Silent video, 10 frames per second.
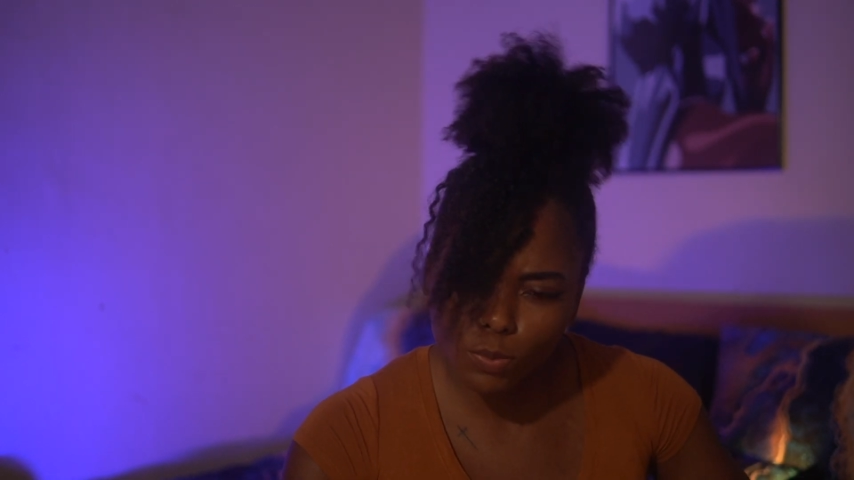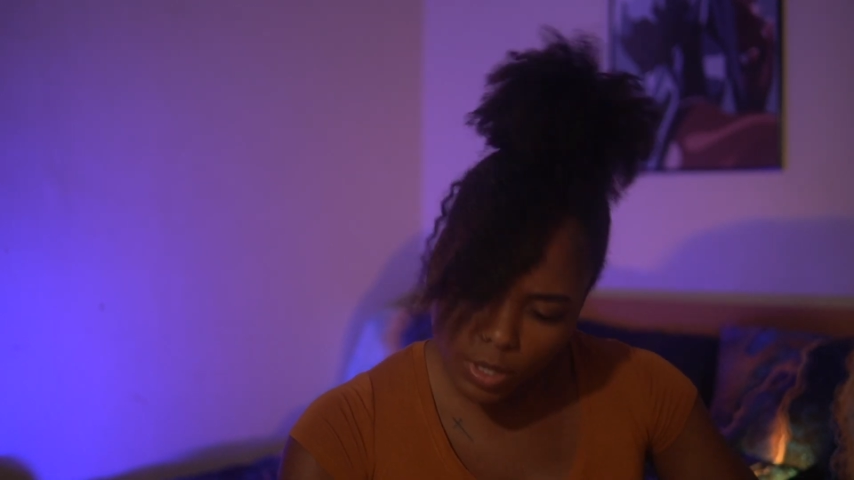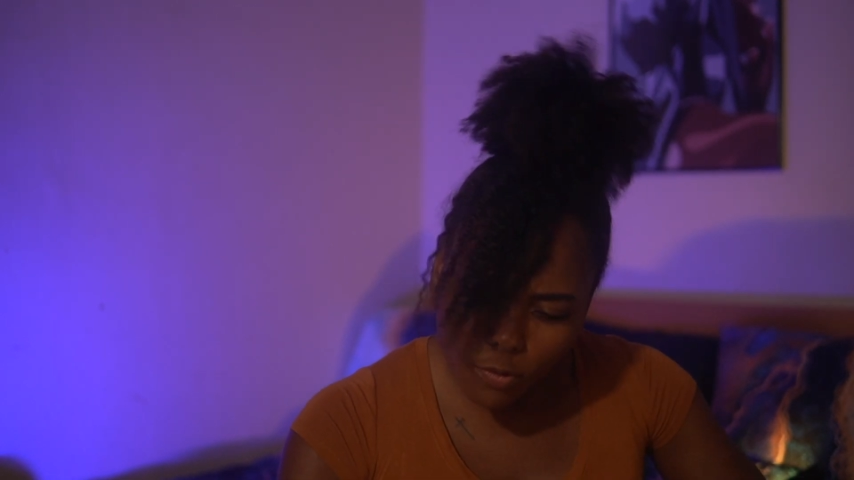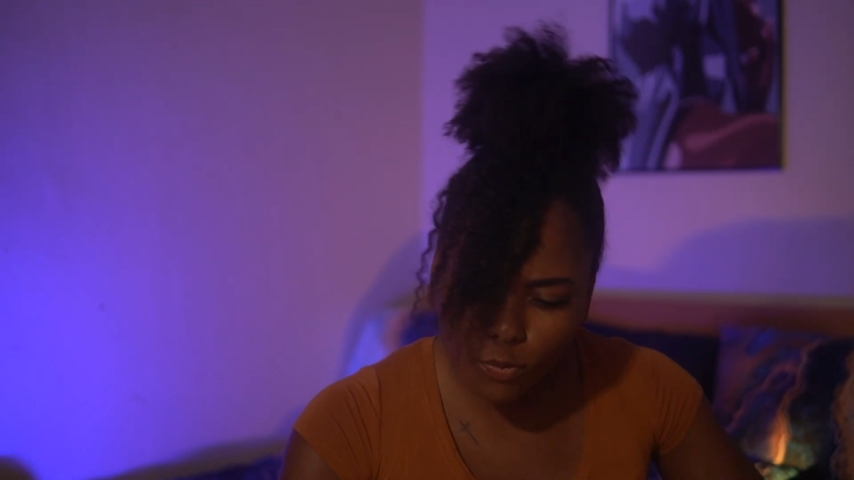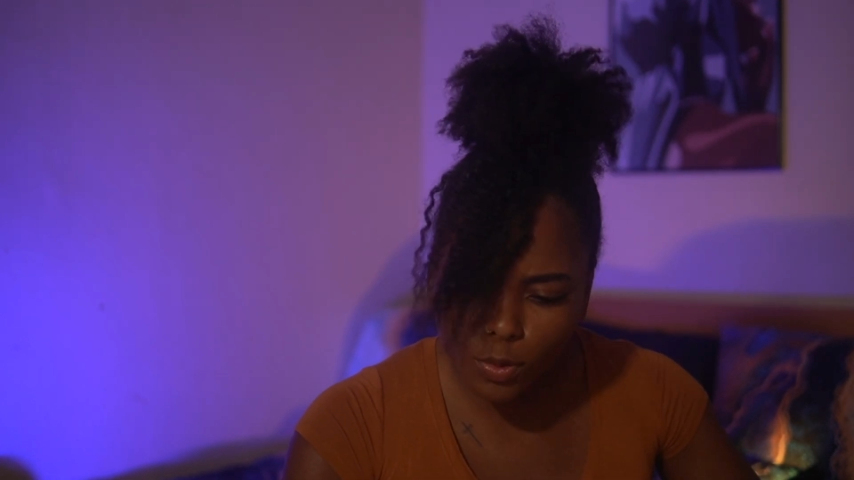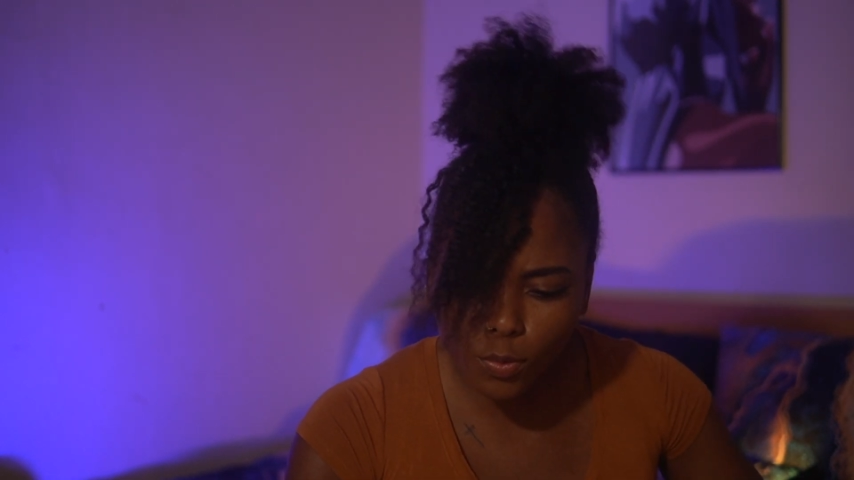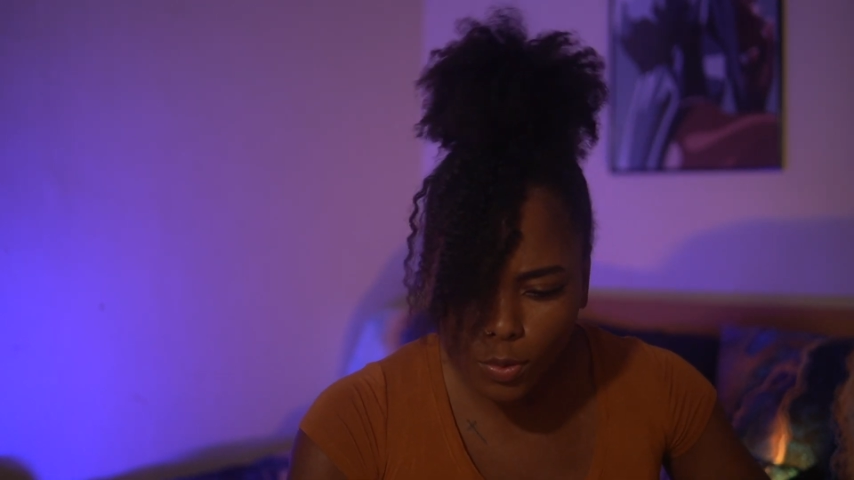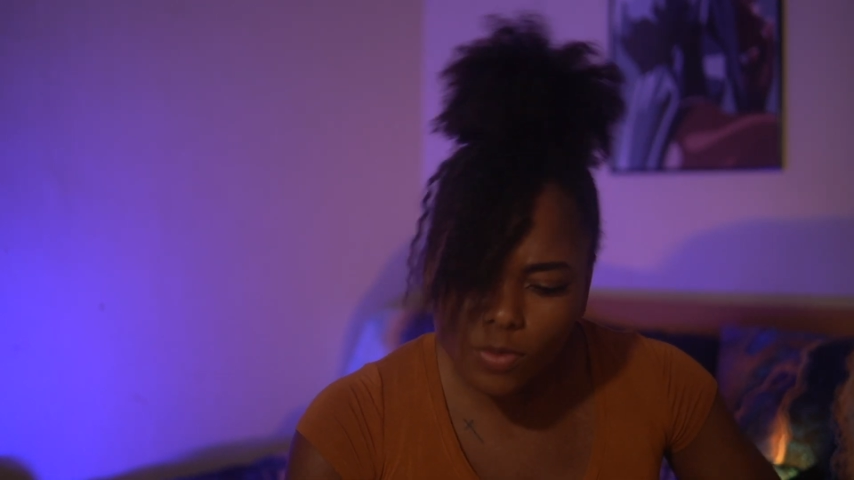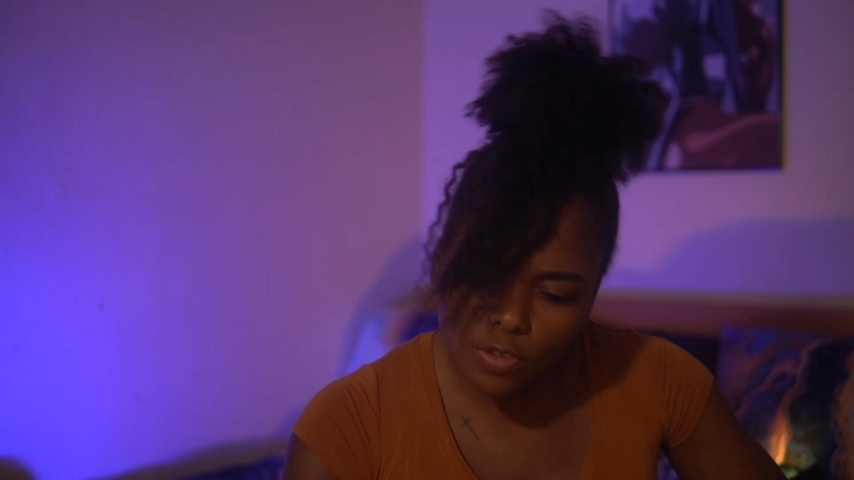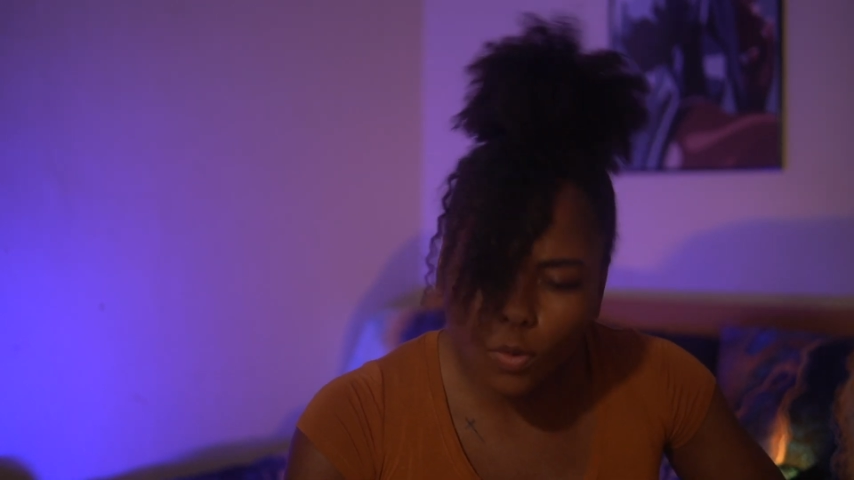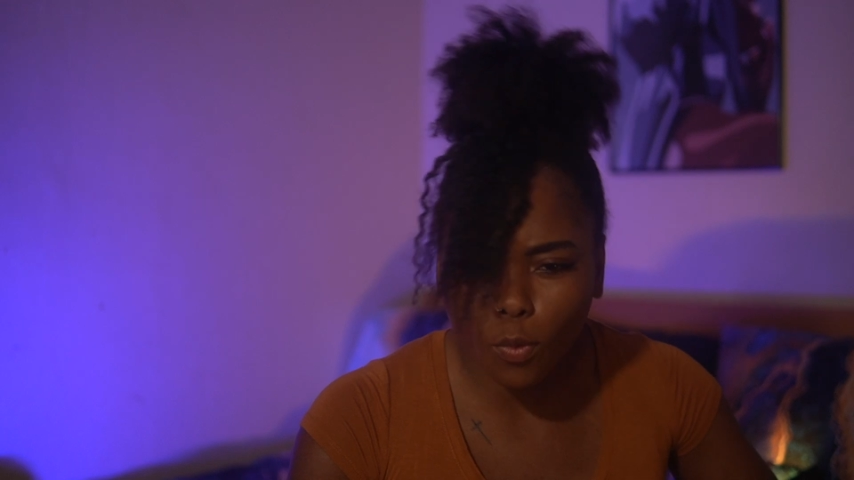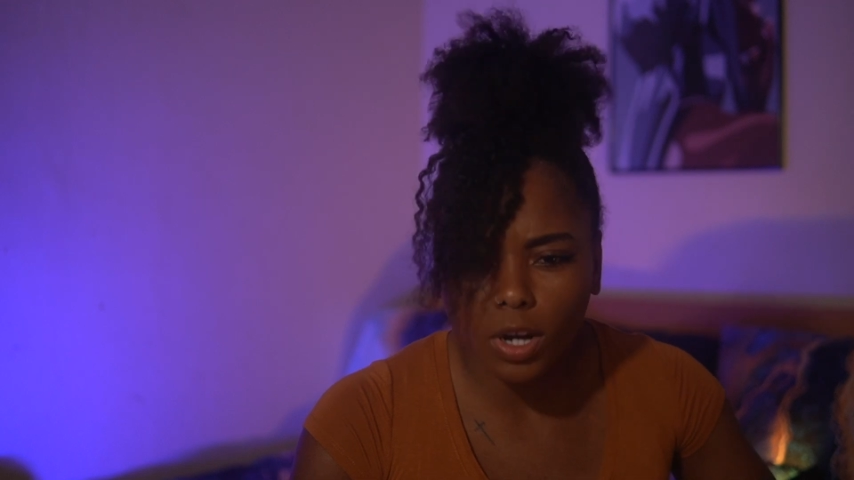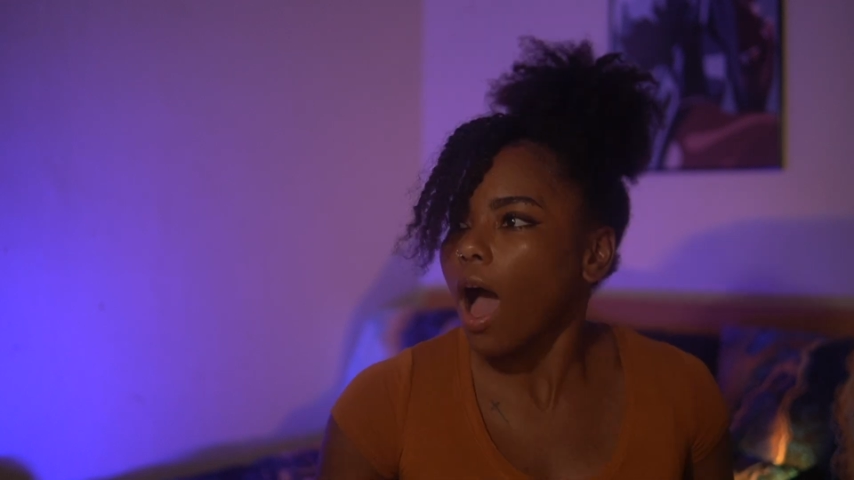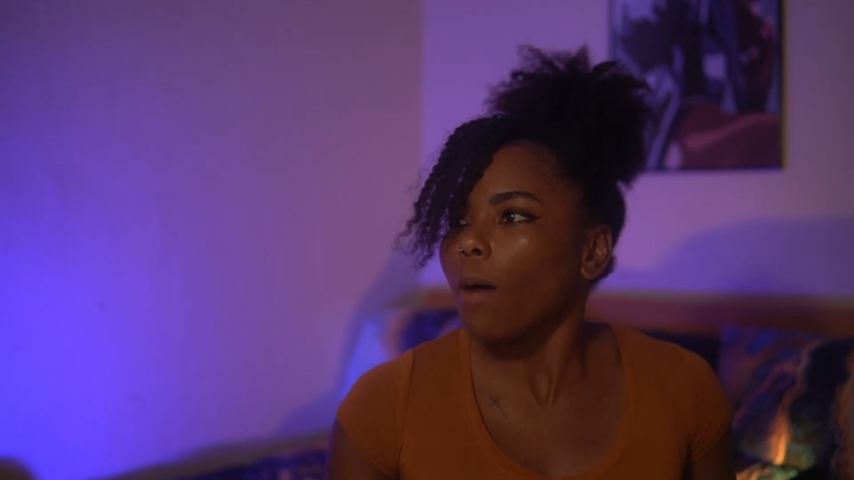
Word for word: when I'm, when, when we finna work.